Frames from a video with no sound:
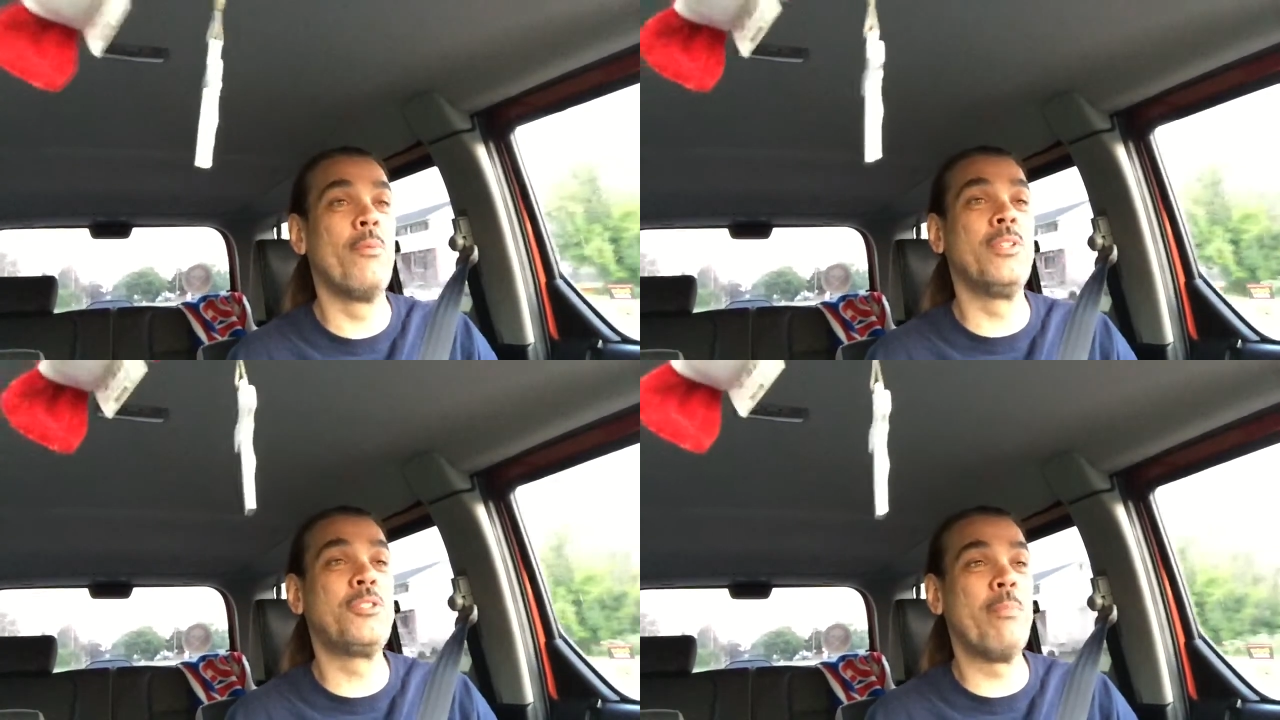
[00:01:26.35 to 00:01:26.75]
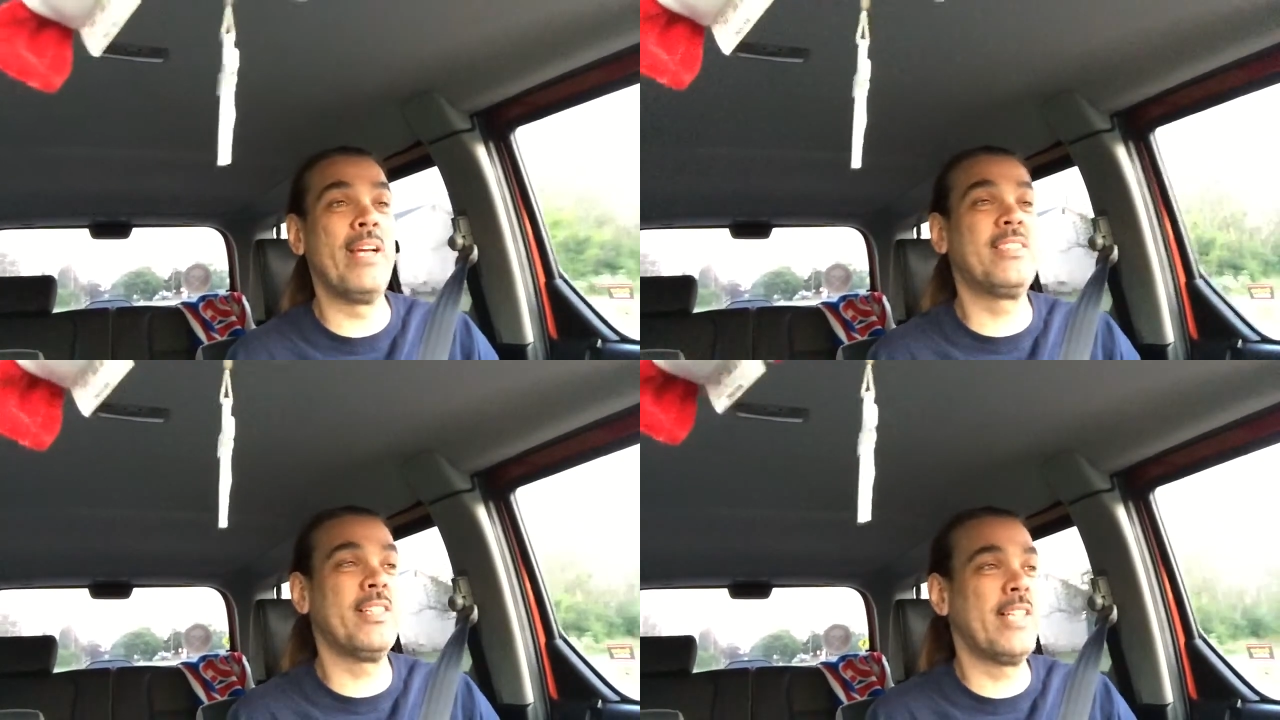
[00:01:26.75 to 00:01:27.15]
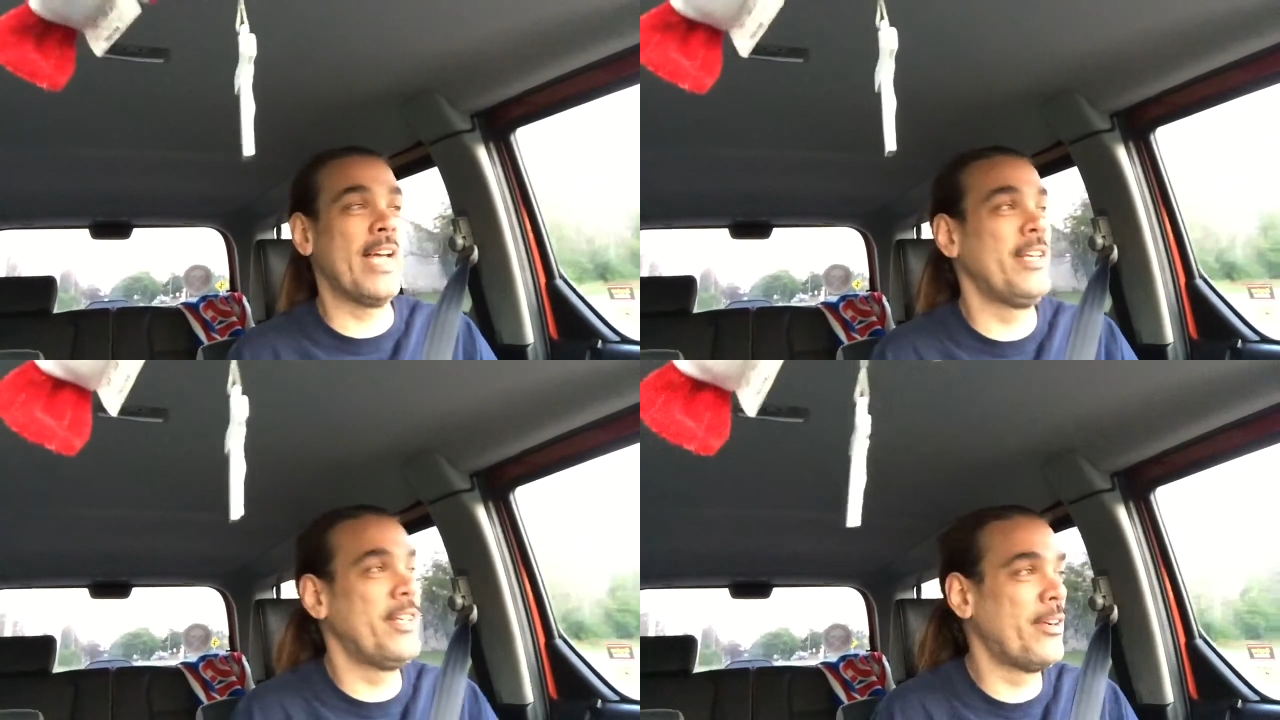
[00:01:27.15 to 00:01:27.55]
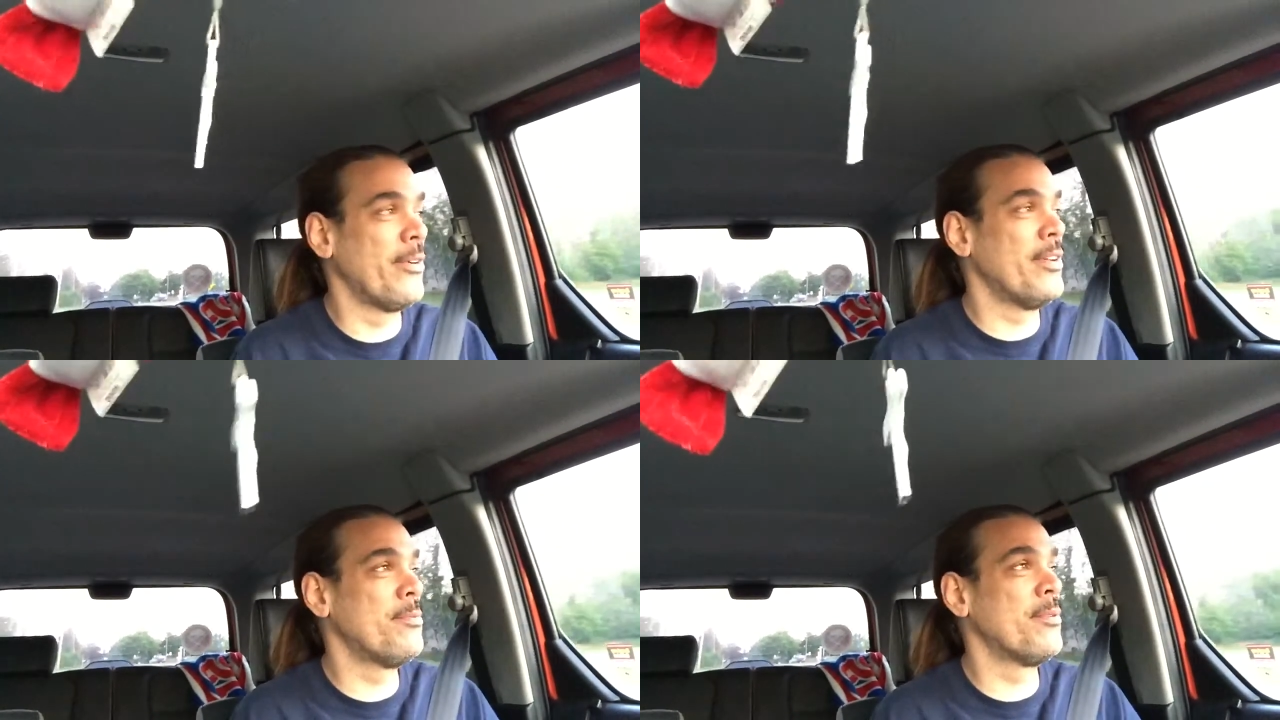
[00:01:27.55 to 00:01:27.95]
which makes it 90
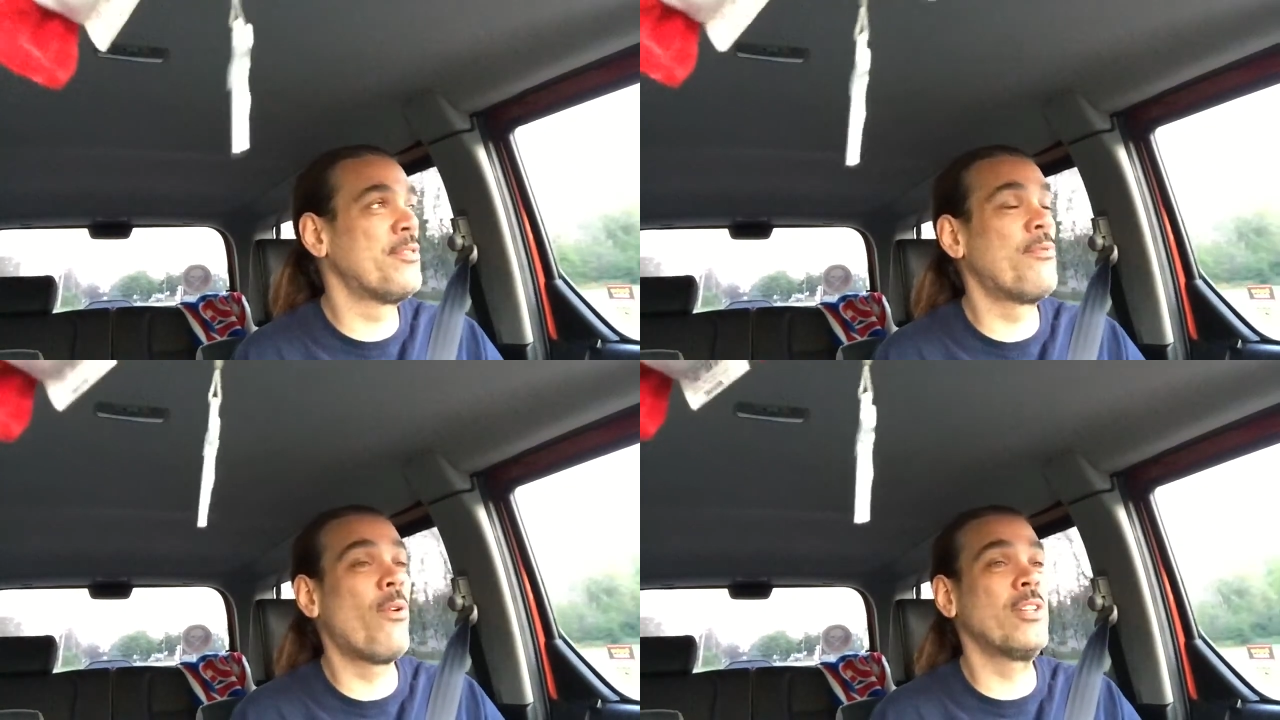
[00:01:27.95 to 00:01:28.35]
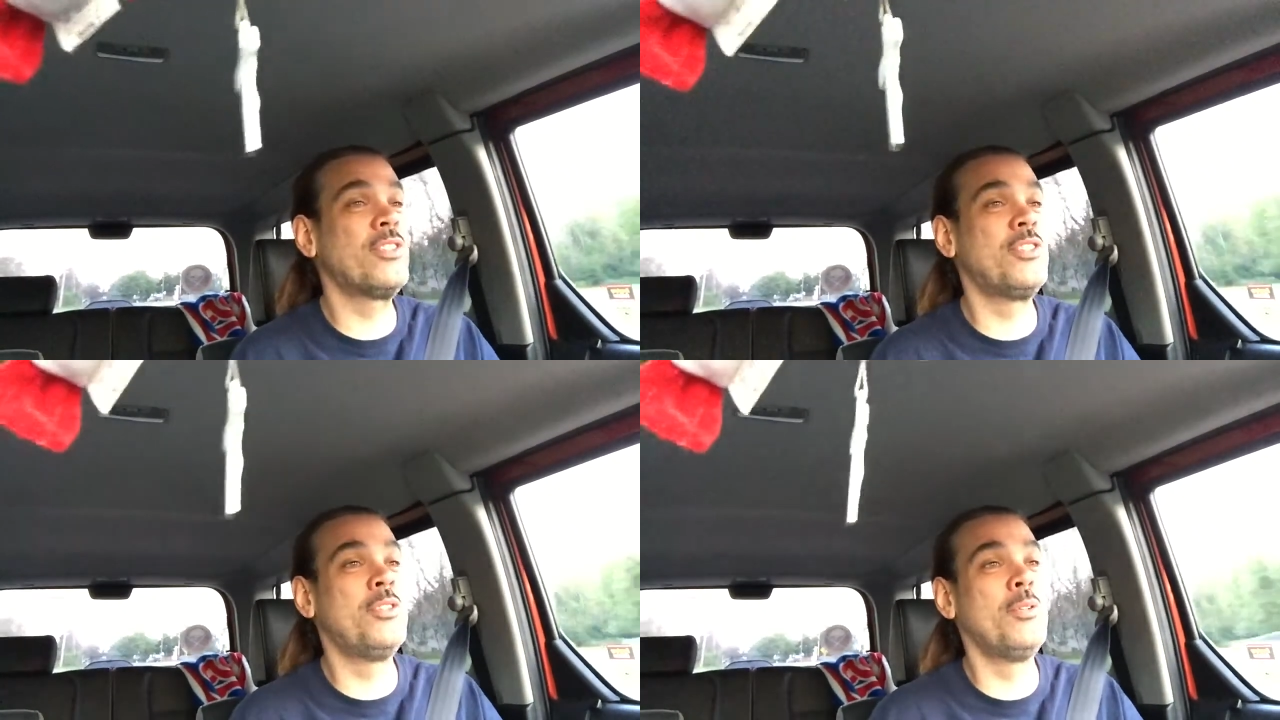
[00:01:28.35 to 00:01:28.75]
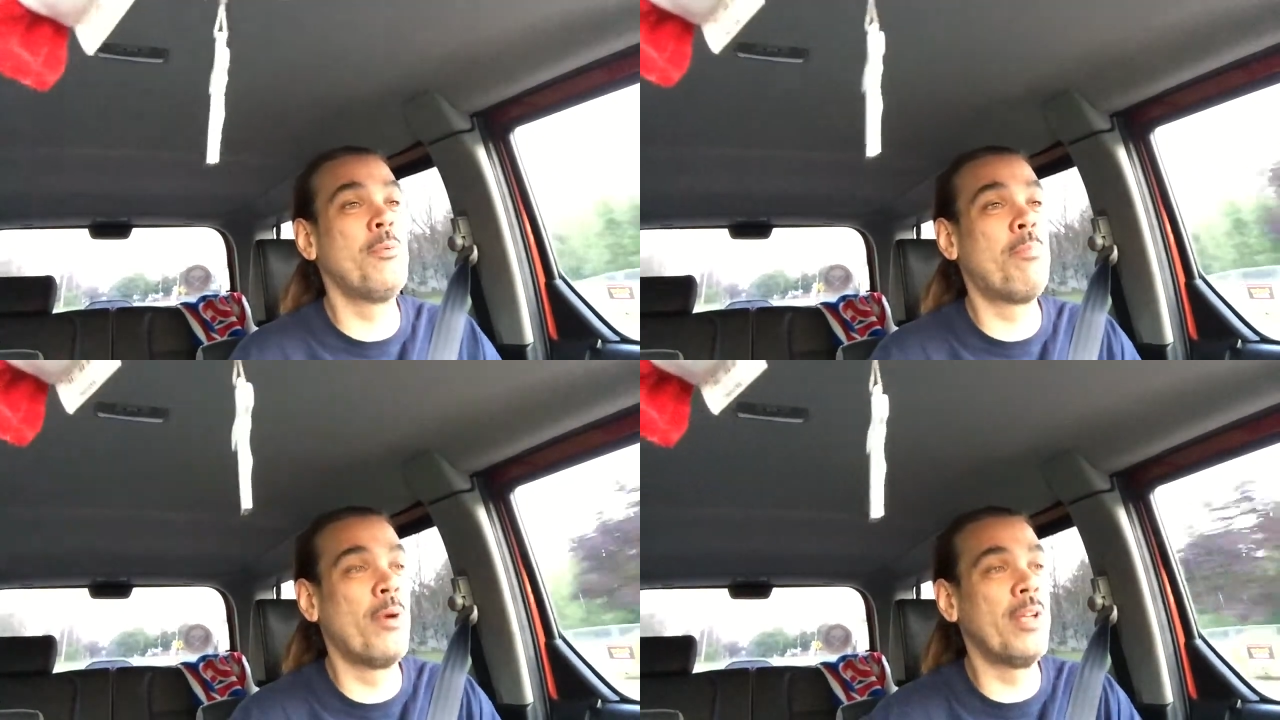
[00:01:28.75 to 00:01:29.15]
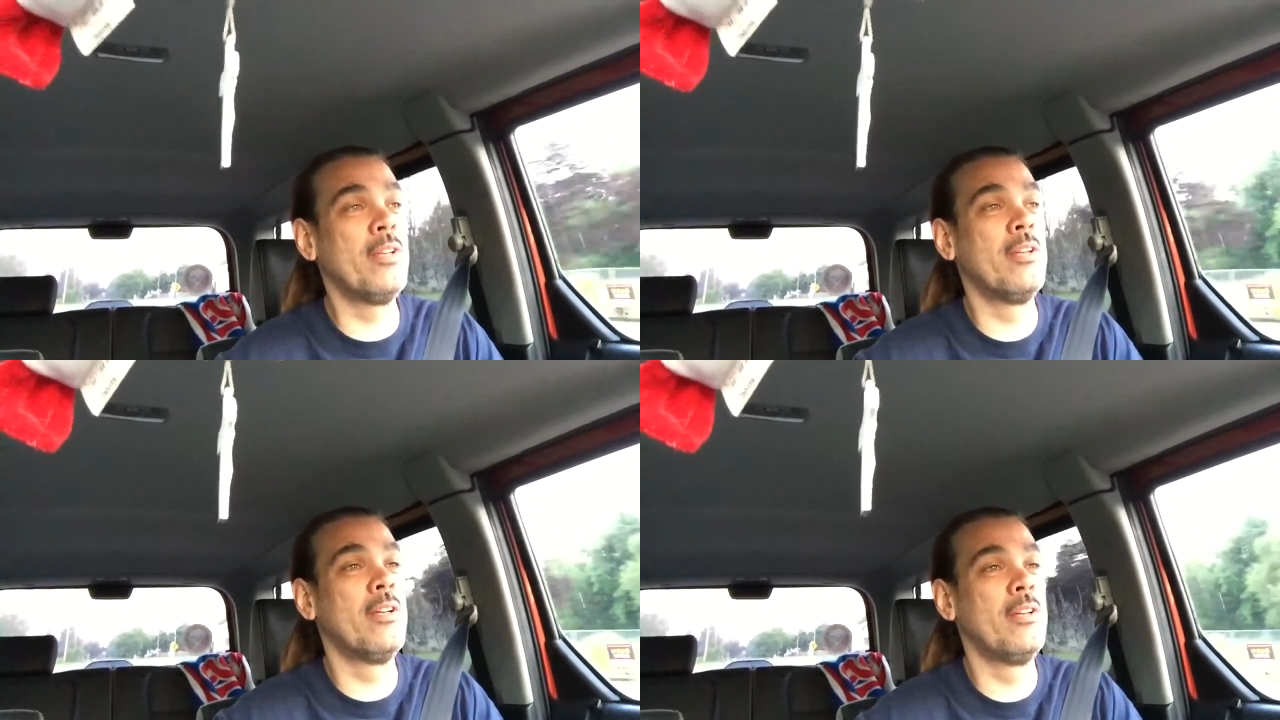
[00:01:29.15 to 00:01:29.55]
degrees, which forces you to put
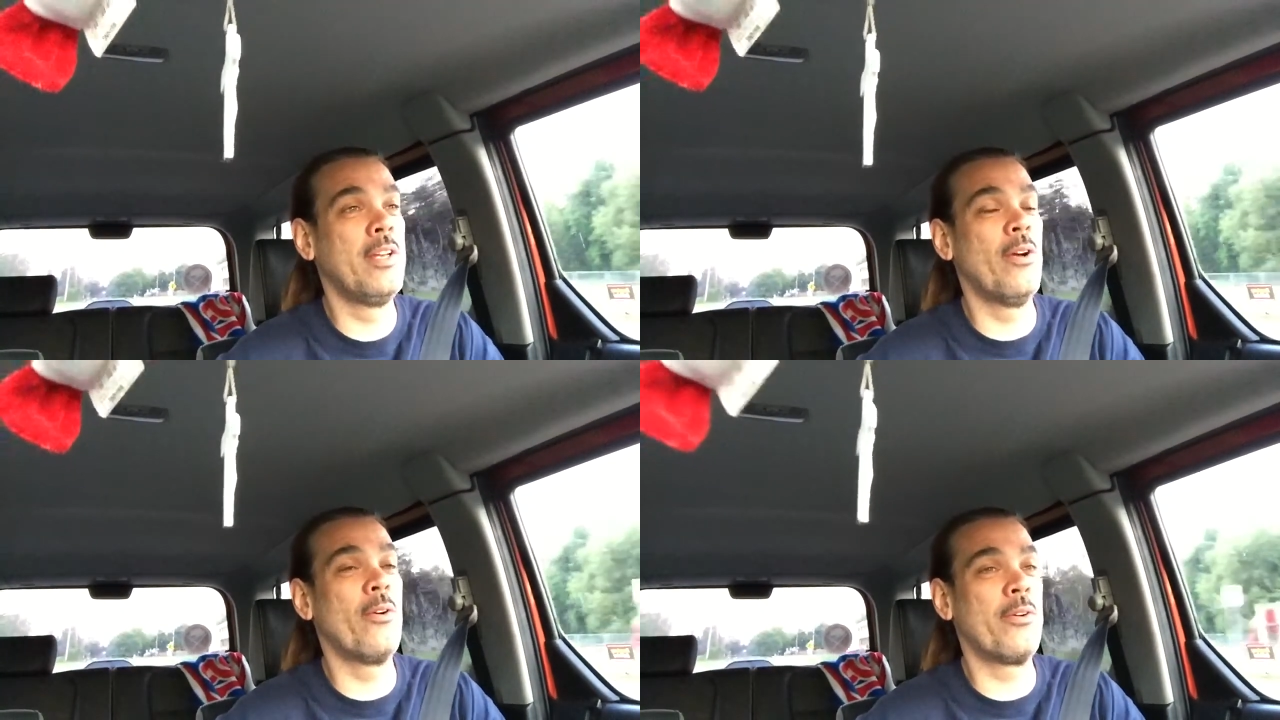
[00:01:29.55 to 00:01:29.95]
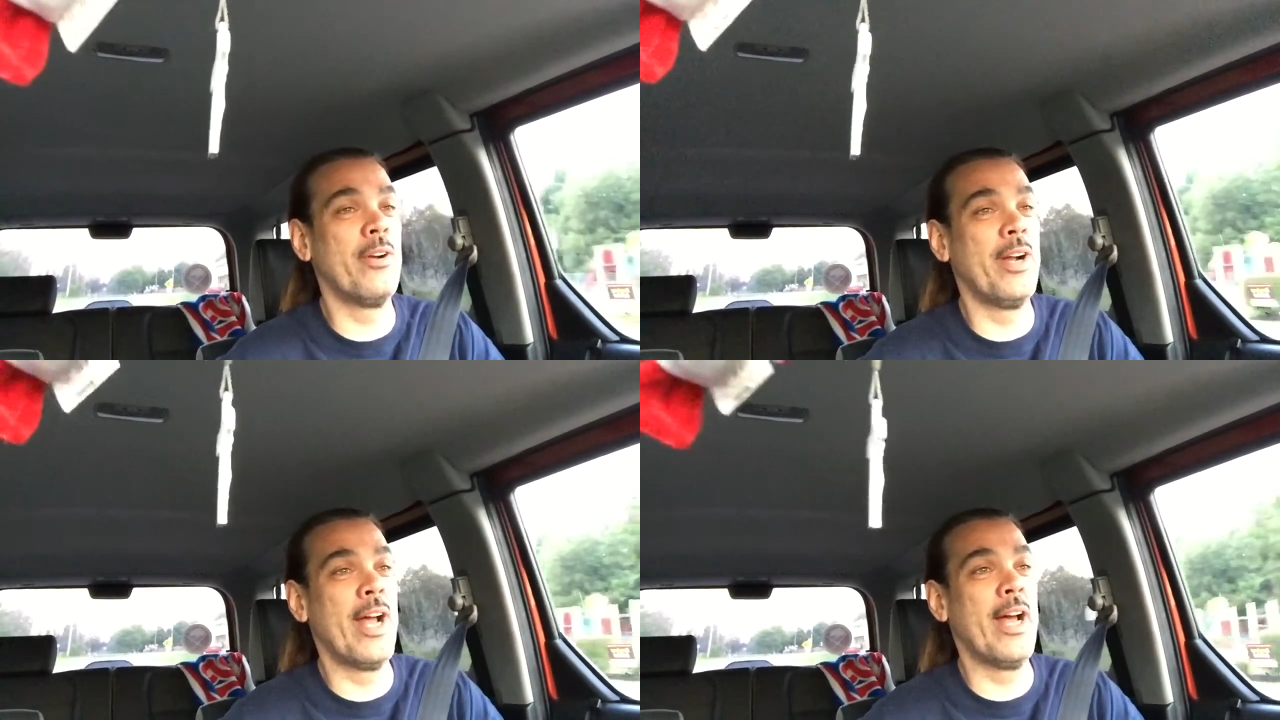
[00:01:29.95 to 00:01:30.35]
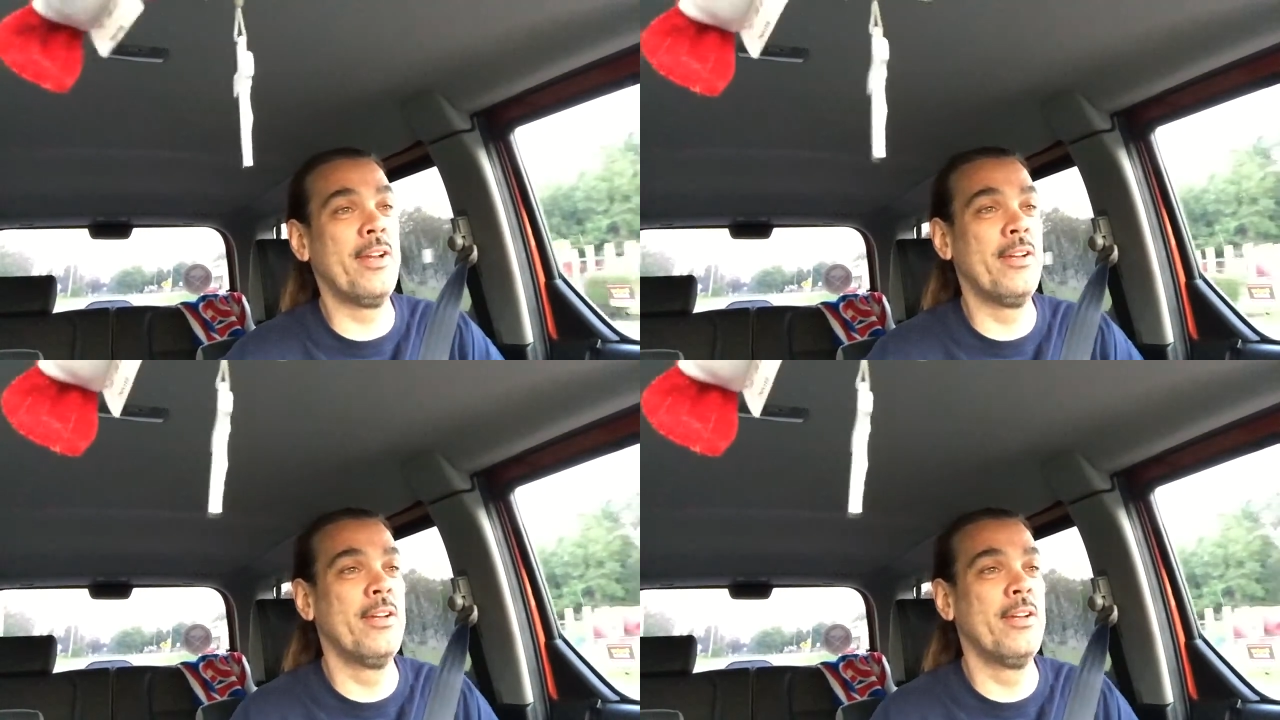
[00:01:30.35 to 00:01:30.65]
deodorant on,